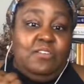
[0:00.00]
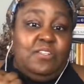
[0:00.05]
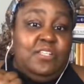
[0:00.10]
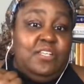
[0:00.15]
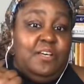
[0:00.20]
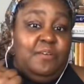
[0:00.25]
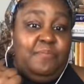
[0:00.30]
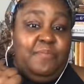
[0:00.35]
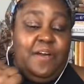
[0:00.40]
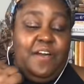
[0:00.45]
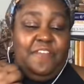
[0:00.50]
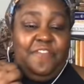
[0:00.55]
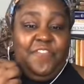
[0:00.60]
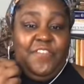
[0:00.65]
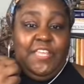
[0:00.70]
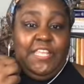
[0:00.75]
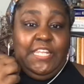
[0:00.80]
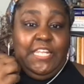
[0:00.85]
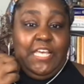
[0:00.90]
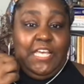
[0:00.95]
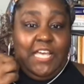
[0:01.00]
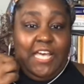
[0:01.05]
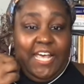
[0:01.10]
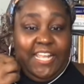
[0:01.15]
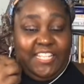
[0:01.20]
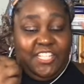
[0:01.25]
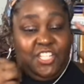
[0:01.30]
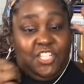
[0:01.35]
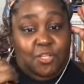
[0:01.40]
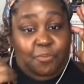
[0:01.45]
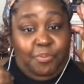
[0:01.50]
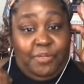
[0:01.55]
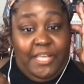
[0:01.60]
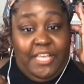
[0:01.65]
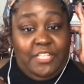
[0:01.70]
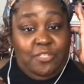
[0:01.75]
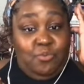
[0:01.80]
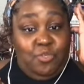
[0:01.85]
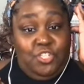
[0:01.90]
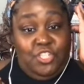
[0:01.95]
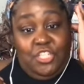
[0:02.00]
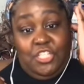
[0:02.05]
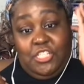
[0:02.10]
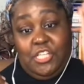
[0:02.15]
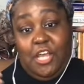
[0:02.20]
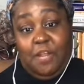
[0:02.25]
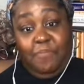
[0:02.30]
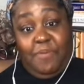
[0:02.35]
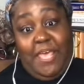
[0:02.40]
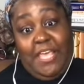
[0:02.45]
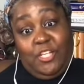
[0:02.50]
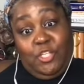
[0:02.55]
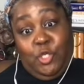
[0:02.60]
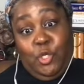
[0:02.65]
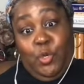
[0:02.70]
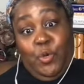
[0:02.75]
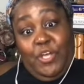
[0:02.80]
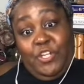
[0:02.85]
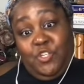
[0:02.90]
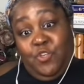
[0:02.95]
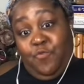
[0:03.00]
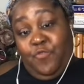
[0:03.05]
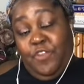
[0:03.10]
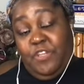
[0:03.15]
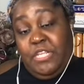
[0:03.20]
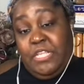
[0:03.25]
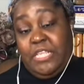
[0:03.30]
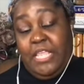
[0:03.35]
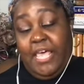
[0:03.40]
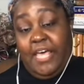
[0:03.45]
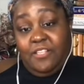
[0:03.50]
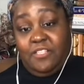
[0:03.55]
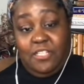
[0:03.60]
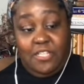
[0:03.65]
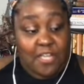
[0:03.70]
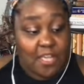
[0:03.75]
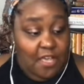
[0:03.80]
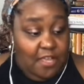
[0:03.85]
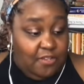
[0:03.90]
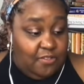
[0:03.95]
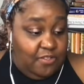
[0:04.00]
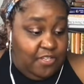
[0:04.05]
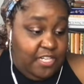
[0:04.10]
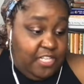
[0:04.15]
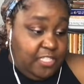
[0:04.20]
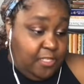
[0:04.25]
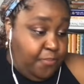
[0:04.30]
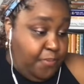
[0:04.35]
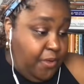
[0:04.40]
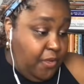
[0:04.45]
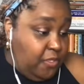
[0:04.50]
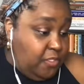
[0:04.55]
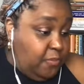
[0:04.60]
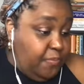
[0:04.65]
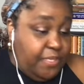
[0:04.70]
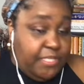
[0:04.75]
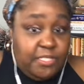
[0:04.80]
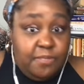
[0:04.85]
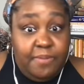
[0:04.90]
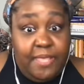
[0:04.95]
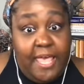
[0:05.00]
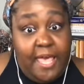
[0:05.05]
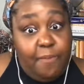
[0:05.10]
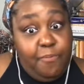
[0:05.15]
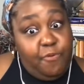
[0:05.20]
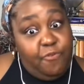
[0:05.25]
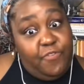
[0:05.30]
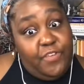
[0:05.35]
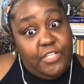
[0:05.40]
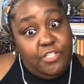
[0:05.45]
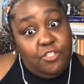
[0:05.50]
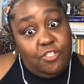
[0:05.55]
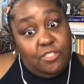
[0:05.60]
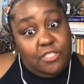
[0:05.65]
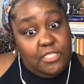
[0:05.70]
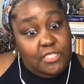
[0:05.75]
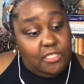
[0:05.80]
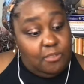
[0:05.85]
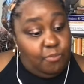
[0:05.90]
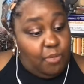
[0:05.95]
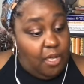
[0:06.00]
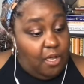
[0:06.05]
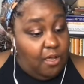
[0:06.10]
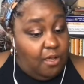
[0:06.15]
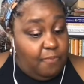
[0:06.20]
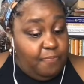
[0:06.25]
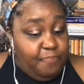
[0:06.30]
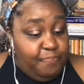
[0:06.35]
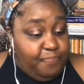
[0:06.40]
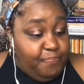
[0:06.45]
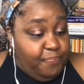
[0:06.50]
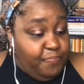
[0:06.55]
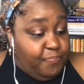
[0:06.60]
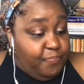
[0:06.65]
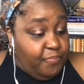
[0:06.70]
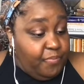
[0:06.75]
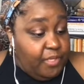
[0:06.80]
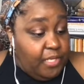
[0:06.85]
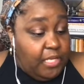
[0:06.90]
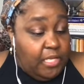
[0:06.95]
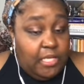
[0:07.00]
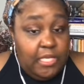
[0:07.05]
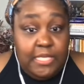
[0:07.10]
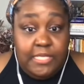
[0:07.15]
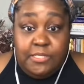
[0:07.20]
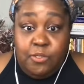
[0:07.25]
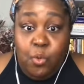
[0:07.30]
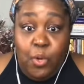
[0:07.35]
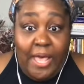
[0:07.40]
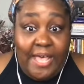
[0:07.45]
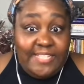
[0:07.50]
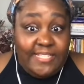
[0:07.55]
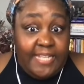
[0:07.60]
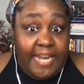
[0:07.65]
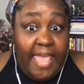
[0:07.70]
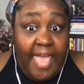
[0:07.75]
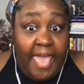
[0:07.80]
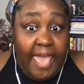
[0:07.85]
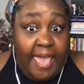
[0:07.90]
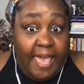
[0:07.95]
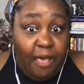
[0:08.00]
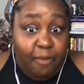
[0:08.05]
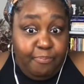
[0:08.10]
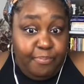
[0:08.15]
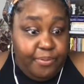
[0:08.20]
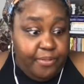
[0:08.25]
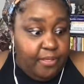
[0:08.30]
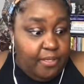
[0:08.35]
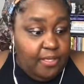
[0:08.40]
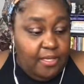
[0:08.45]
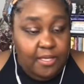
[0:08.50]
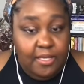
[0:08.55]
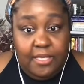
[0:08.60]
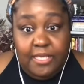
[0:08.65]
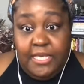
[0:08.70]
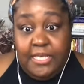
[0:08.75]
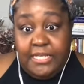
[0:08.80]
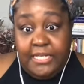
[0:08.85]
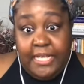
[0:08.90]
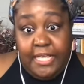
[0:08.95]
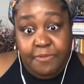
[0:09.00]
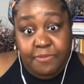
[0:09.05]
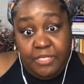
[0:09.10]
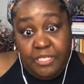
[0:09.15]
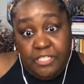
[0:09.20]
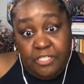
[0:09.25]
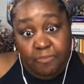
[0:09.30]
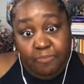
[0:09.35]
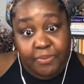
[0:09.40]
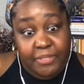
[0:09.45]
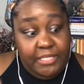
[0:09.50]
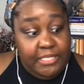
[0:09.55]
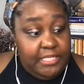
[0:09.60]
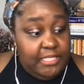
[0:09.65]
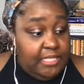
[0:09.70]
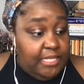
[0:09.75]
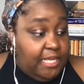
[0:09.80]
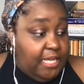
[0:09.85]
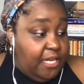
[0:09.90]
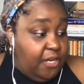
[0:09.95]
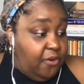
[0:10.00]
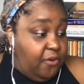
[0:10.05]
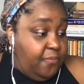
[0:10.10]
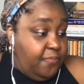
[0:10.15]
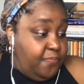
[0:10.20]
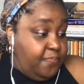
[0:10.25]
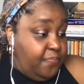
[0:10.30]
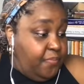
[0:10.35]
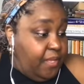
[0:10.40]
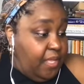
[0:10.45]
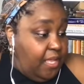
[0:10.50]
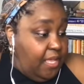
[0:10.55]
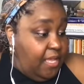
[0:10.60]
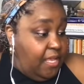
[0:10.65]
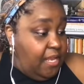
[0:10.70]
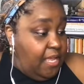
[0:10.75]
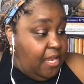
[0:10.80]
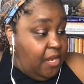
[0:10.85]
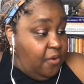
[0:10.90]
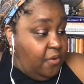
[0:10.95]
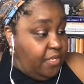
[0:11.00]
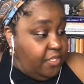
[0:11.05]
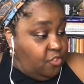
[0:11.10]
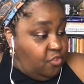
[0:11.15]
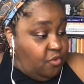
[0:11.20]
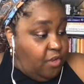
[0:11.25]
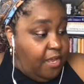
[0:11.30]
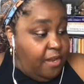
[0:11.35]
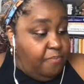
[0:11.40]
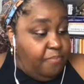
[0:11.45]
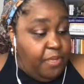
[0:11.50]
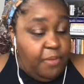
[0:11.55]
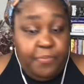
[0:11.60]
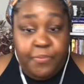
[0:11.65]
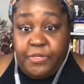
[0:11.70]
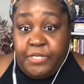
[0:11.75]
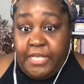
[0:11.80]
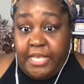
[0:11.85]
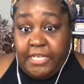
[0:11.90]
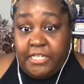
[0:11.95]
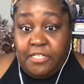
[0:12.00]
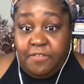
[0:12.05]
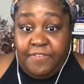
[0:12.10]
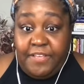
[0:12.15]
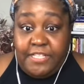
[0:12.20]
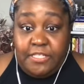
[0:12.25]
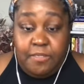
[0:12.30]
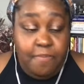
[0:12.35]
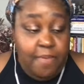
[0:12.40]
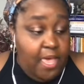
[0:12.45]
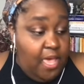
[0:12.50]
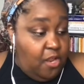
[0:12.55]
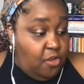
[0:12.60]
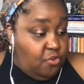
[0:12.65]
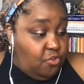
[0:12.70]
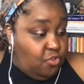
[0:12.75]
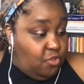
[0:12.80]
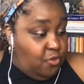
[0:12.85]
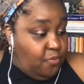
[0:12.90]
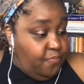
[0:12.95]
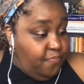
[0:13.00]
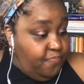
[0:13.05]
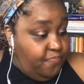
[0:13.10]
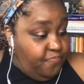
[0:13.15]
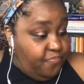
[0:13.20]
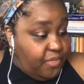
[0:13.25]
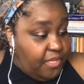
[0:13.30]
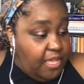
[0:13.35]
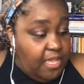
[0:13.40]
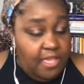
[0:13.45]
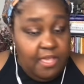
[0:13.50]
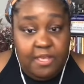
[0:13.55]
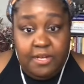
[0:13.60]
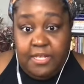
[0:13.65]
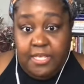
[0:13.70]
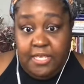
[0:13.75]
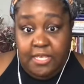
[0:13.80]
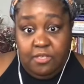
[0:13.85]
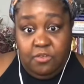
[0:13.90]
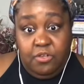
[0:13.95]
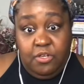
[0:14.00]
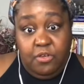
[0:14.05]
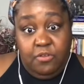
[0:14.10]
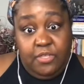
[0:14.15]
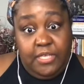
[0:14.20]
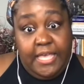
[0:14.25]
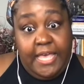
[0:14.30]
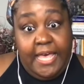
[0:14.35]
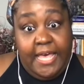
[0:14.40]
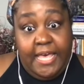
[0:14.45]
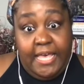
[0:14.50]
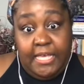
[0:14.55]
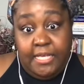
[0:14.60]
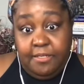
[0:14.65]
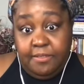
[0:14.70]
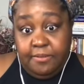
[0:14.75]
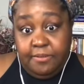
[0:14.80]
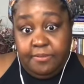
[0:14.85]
Lil Muffin got to the place where she's going to make $250,000, and it's supposed to be some capitalist, who has an app. He claims he's a billionaire, and Eric is trying to be protective as a manager, and the guy